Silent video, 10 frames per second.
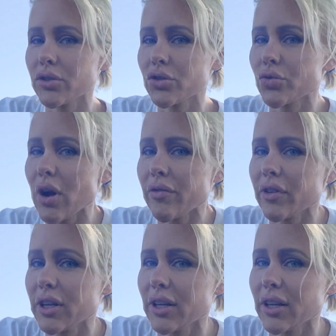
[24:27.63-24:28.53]

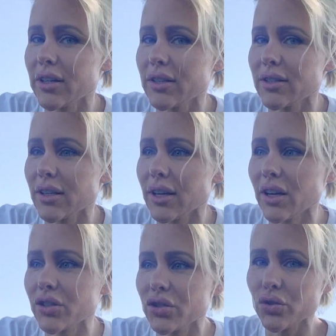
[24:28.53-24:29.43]
trafficking is like
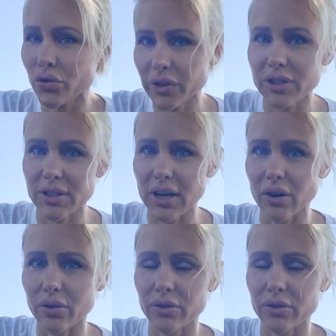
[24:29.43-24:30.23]
service now.